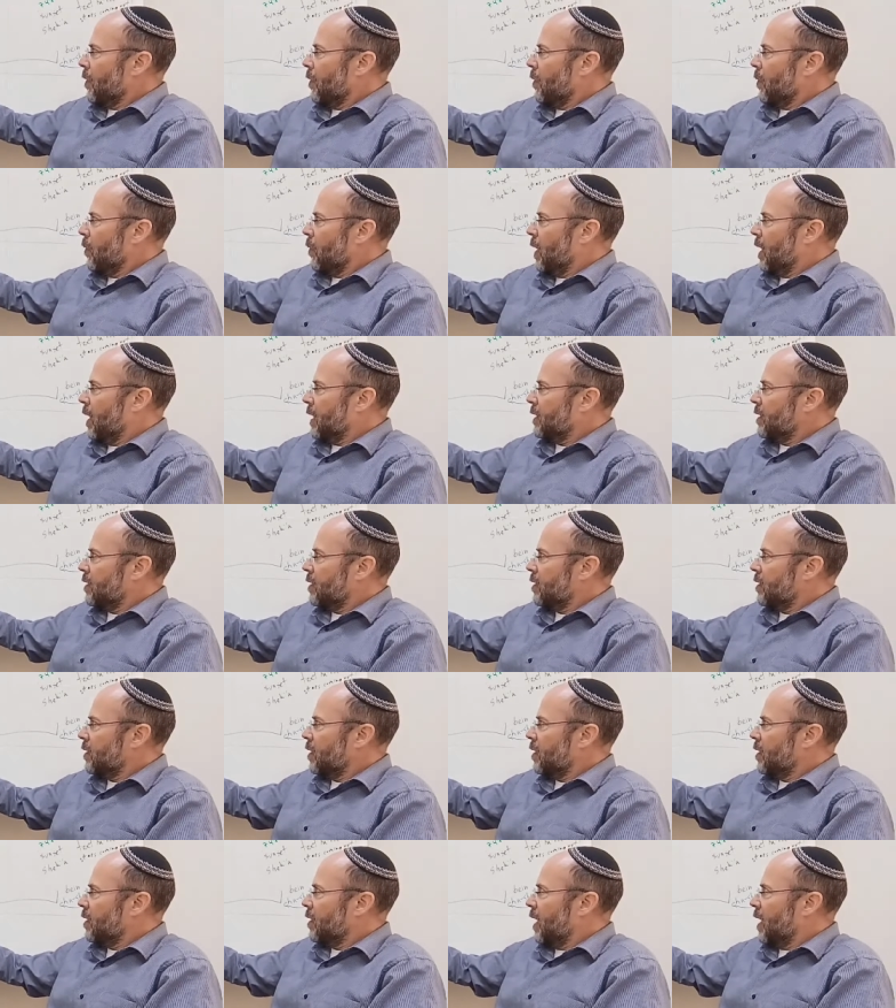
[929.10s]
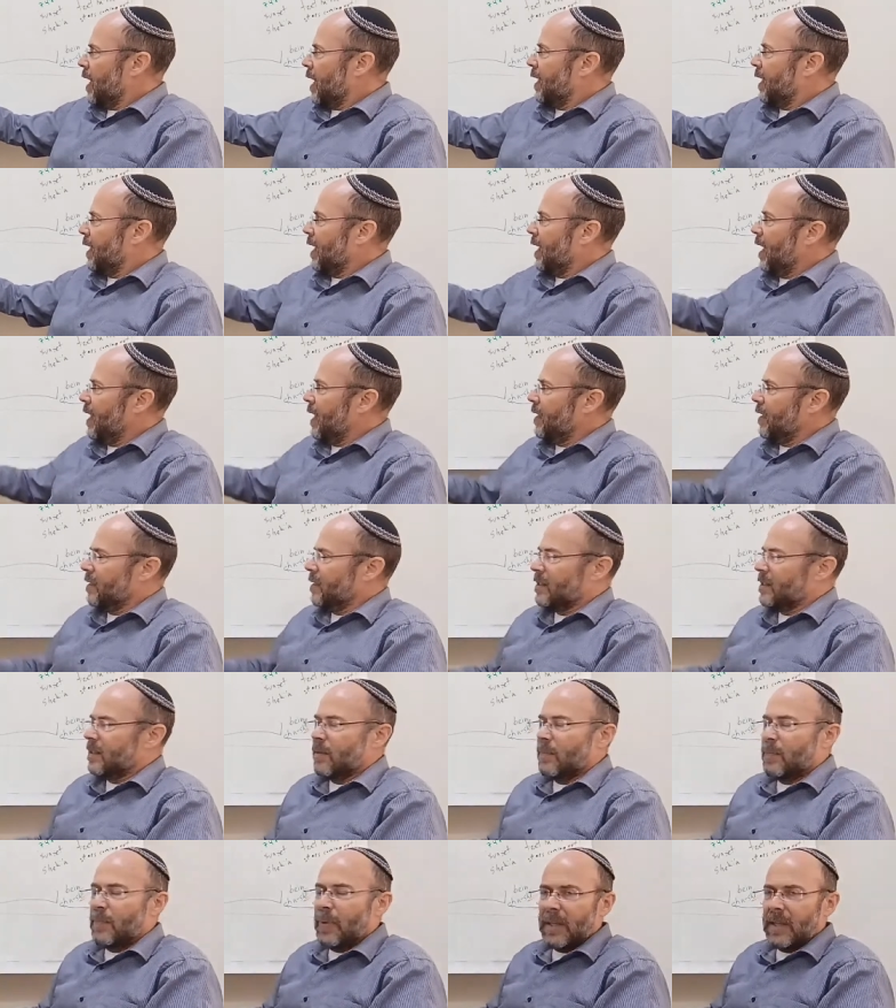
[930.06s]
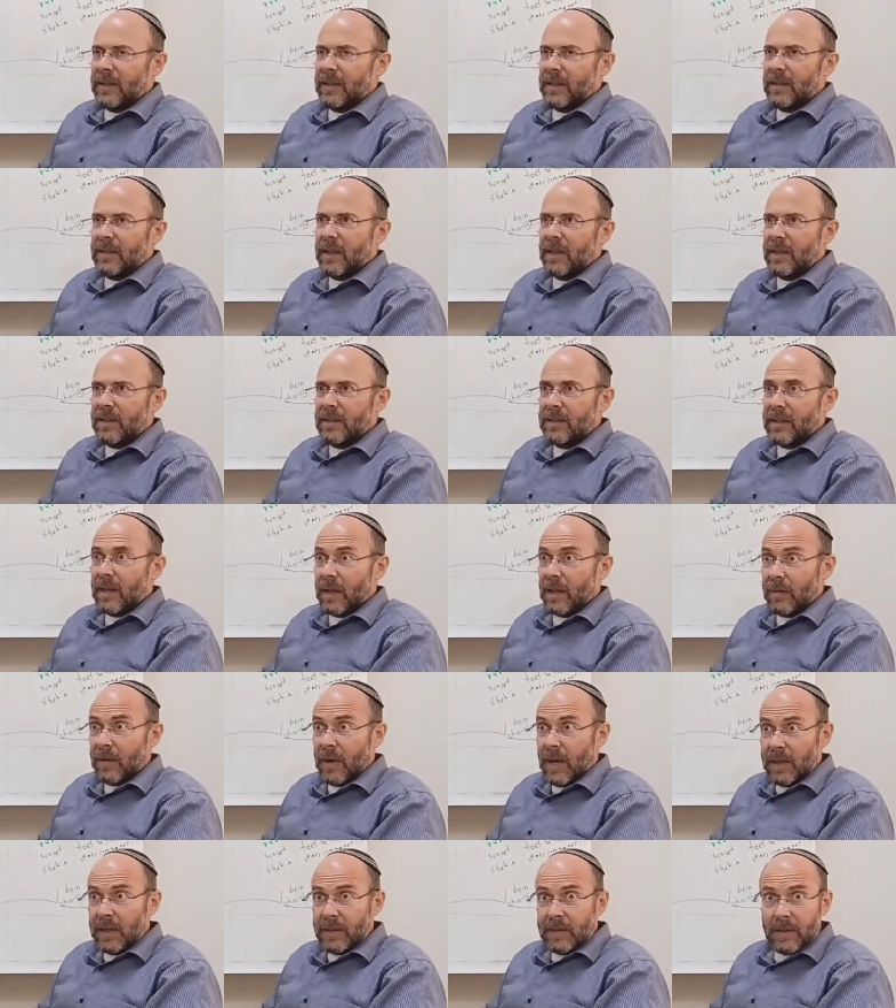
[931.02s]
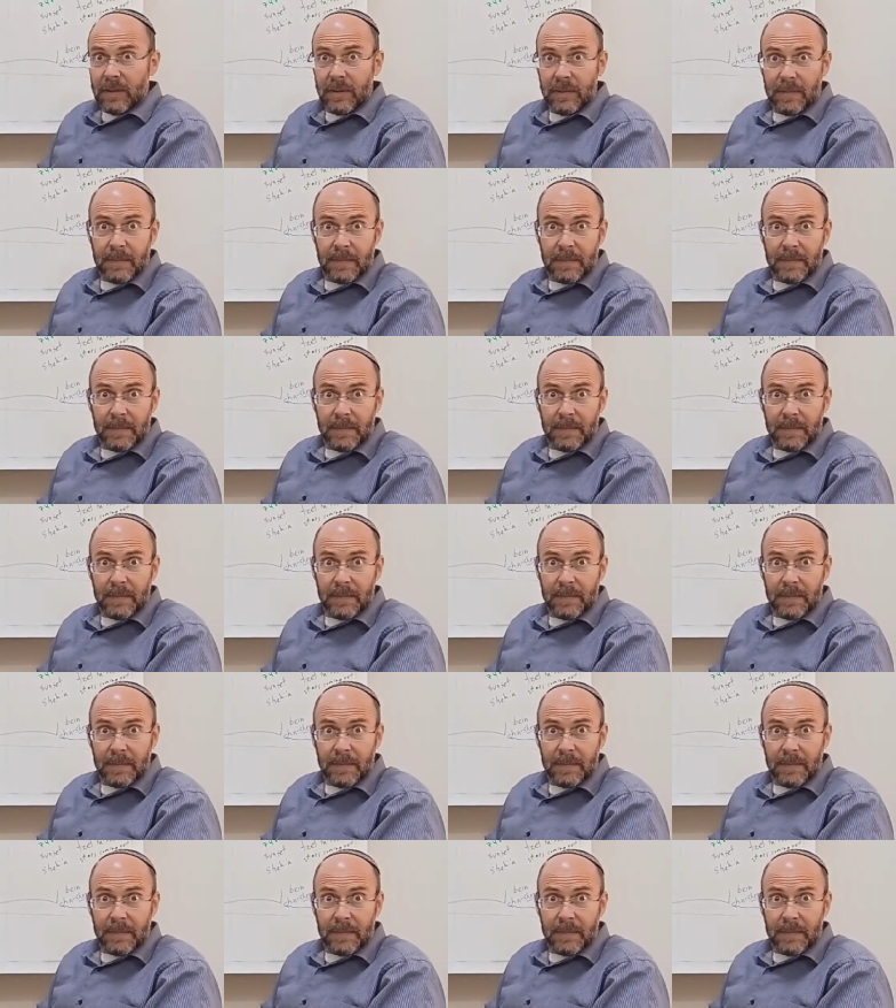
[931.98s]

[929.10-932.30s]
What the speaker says: What's the halakha that's dependent on the sunrise?